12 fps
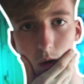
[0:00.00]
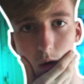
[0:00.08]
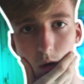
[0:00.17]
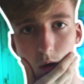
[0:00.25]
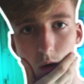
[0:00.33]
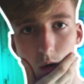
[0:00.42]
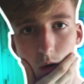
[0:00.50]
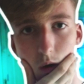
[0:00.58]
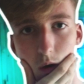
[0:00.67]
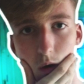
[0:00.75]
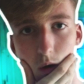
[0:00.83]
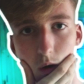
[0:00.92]

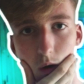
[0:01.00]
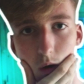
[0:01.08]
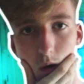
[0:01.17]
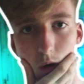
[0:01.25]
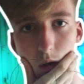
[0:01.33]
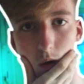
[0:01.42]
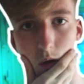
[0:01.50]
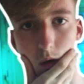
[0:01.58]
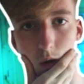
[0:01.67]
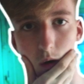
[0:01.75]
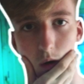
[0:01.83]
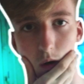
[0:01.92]

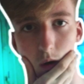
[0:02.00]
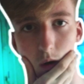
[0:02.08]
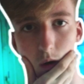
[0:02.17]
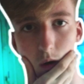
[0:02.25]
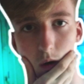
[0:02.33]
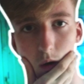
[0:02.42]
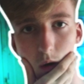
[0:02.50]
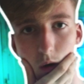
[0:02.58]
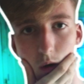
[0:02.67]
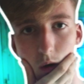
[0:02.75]
Nobody speaks.